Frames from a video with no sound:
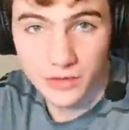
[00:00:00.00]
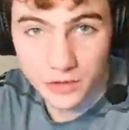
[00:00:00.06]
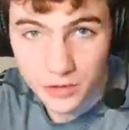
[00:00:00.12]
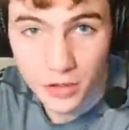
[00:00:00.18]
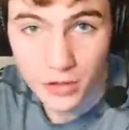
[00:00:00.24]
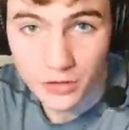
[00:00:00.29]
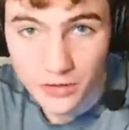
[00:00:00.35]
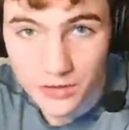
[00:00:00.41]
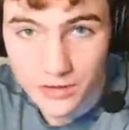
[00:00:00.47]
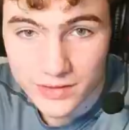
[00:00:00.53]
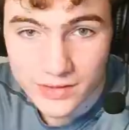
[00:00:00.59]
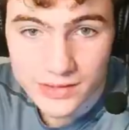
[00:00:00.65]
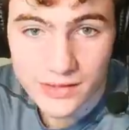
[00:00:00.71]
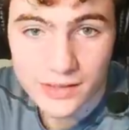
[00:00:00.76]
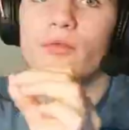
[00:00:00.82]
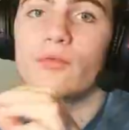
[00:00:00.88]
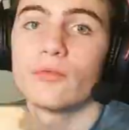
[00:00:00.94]

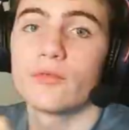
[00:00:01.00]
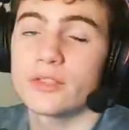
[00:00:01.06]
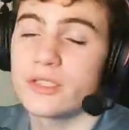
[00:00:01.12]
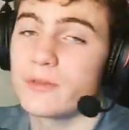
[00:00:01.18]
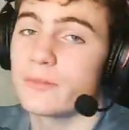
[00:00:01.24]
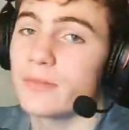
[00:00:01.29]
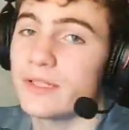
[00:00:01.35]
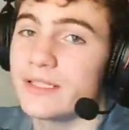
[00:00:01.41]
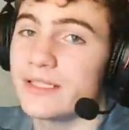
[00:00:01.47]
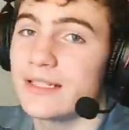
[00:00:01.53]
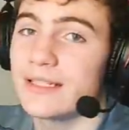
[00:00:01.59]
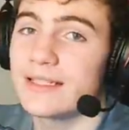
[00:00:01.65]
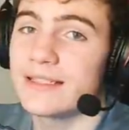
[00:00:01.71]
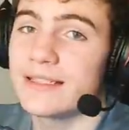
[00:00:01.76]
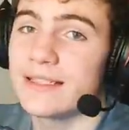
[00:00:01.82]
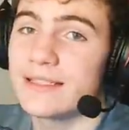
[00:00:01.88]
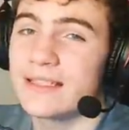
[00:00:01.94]
shotguns. For some reason this
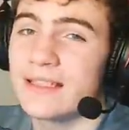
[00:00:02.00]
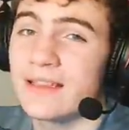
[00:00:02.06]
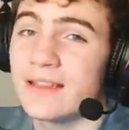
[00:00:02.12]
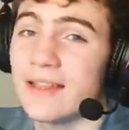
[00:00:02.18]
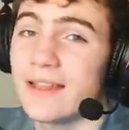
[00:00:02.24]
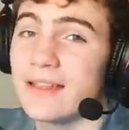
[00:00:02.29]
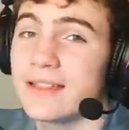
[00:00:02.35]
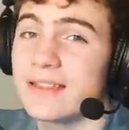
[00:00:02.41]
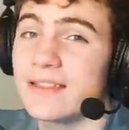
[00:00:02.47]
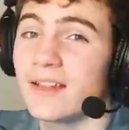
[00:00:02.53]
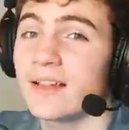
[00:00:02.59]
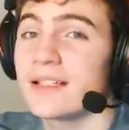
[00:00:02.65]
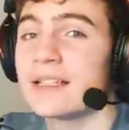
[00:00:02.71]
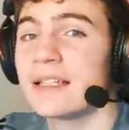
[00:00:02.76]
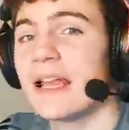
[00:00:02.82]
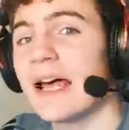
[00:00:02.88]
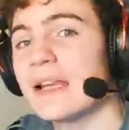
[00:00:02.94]
season they
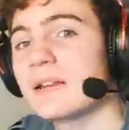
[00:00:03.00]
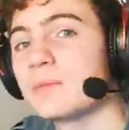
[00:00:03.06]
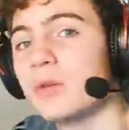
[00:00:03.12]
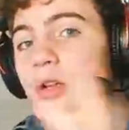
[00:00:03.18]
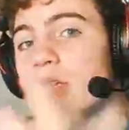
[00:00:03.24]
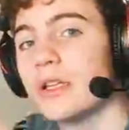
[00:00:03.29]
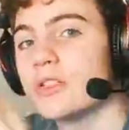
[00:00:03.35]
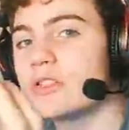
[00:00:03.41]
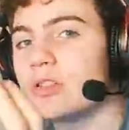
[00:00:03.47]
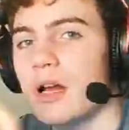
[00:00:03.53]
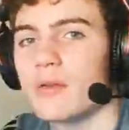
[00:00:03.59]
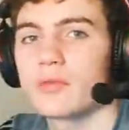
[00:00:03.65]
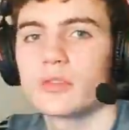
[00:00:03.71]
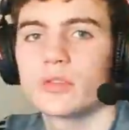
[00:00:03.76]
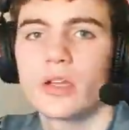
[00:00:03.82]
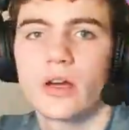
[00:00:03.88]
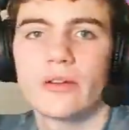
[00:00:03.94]
decided to add bullet
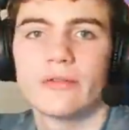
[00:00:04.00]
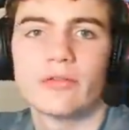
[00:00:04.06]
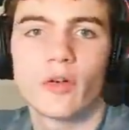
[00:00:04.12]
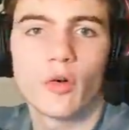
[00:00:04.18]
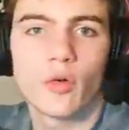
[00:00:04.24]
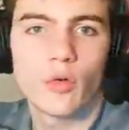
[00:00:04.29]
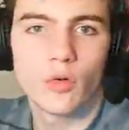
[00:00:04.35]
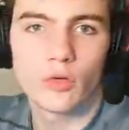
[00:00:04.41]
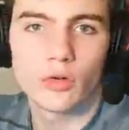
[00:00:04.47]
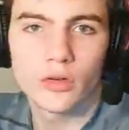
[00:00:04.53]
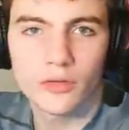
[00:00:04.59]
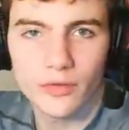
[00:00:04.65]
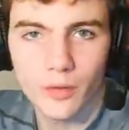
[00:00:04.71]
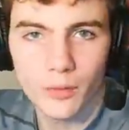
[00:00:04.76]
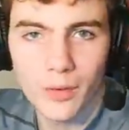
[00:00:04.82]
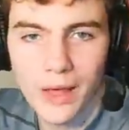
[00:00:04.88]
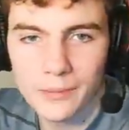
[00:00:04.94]
travel time for all of
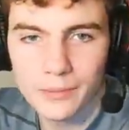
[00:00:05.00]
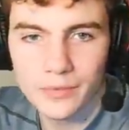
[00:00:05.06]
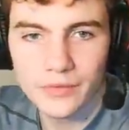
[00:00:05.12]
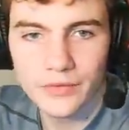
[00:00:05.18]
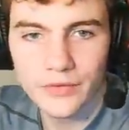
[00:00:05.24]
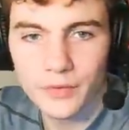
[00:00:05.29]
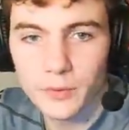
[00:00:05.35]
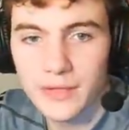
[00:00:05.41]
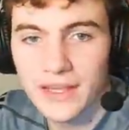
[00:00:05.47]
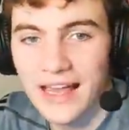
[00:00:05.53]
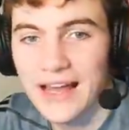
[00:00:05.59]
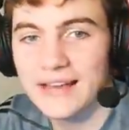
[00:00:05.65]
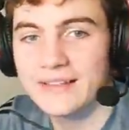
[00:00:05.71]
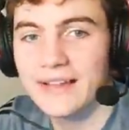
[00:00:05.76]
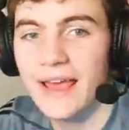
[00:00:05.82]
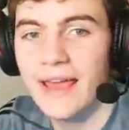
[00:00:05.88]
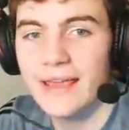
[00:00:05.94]
the weapons, so we
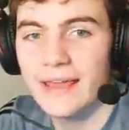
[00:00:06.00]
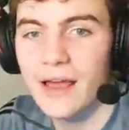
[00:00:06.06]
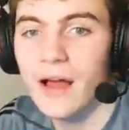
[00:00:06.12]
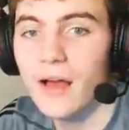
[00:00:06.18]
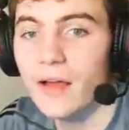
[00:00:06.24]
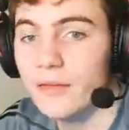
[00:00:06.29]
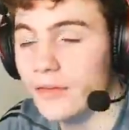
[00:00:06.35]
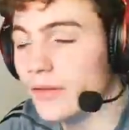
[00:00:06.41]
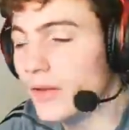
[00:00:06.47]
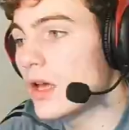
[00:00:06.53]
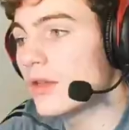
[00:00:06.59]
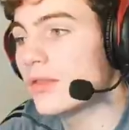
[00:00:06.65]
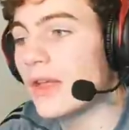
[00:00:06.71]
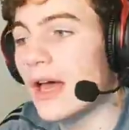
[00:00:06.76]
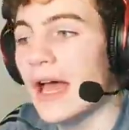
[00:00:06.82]
had ARs that